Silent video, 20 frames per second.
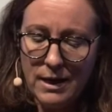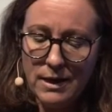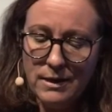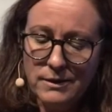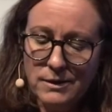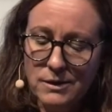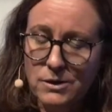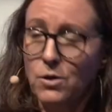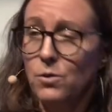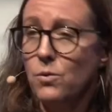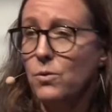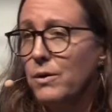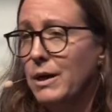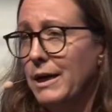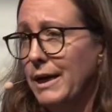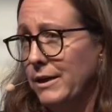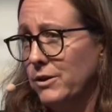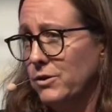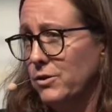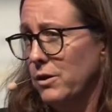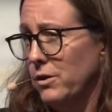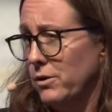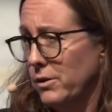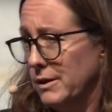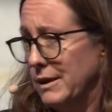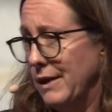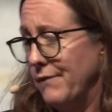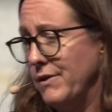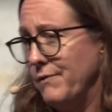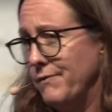So Electrolux
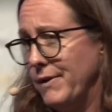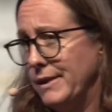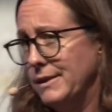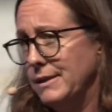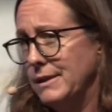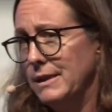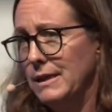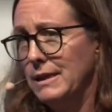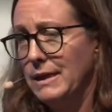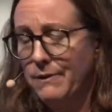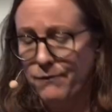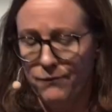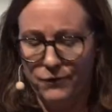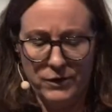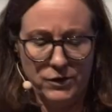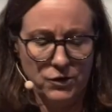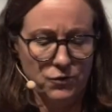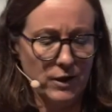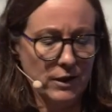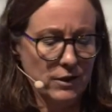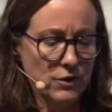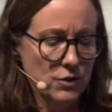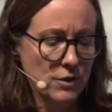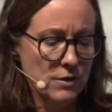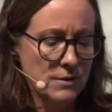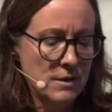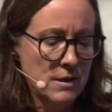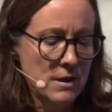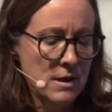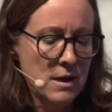have invested in infrastructure,
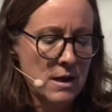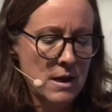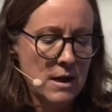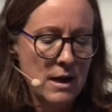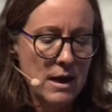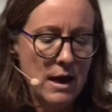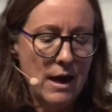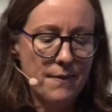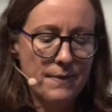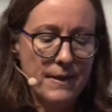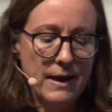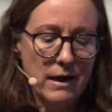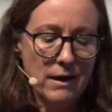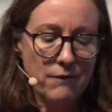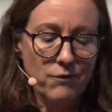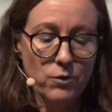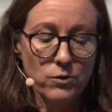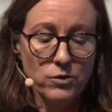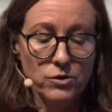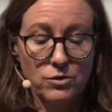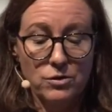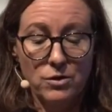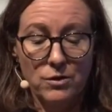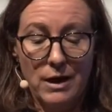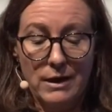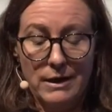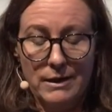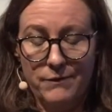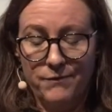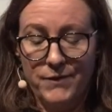and they have also
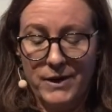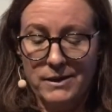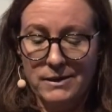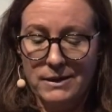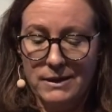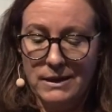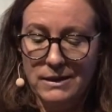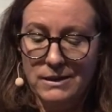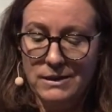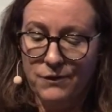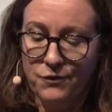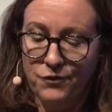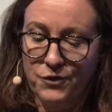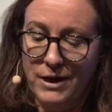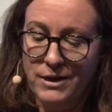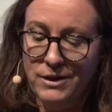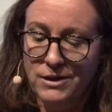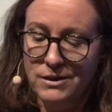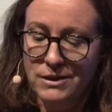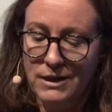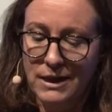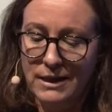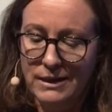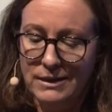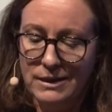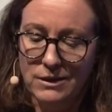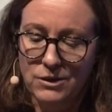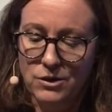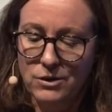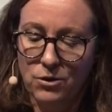invested in
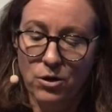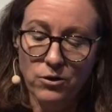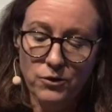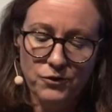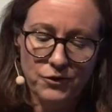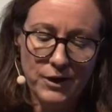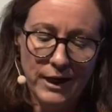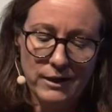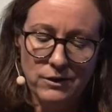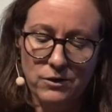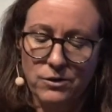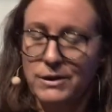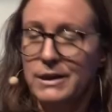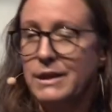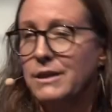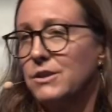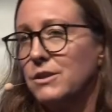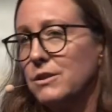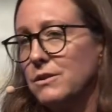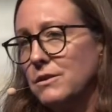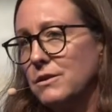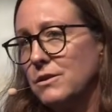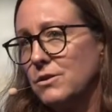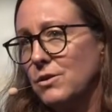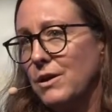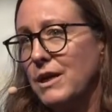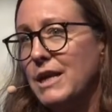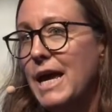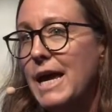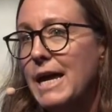differentiated contract conditions to
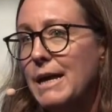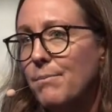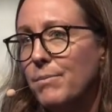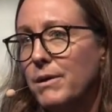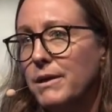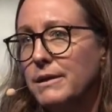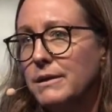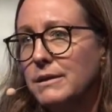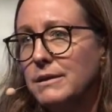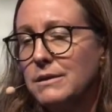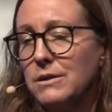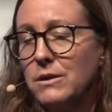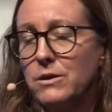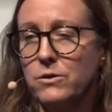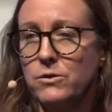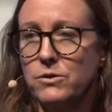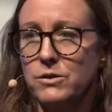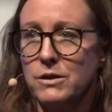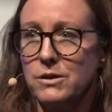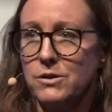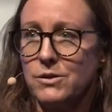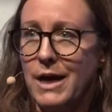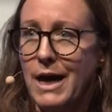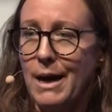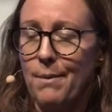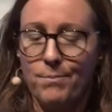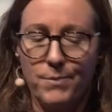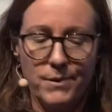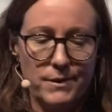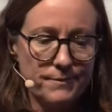enable this solution to
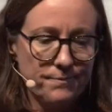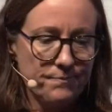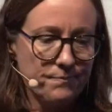happen.